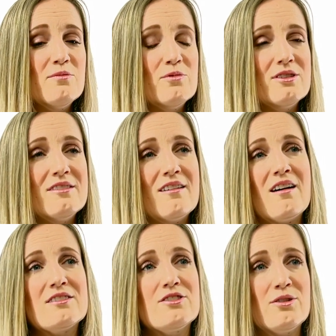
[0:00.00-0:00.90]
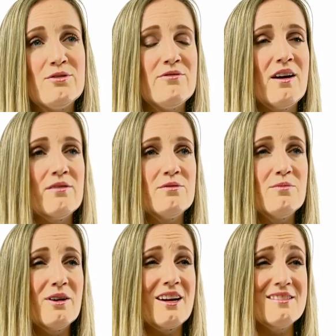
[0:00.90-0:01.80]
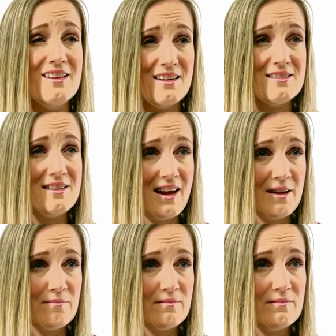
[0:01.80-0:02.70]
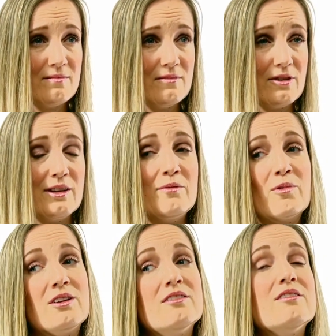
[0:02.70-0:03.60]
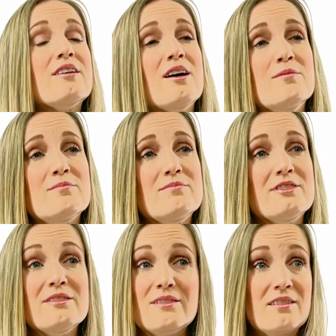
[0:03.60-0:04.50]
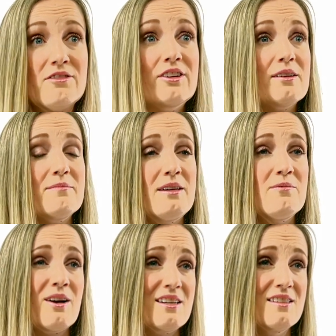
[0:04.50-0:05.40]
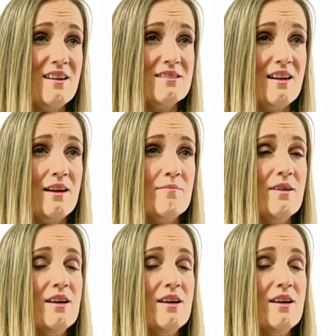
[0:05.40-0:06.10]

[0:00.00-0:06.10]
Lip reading: would not turn around when I said his name. Or he wouldn't look up and look at me when I said his name.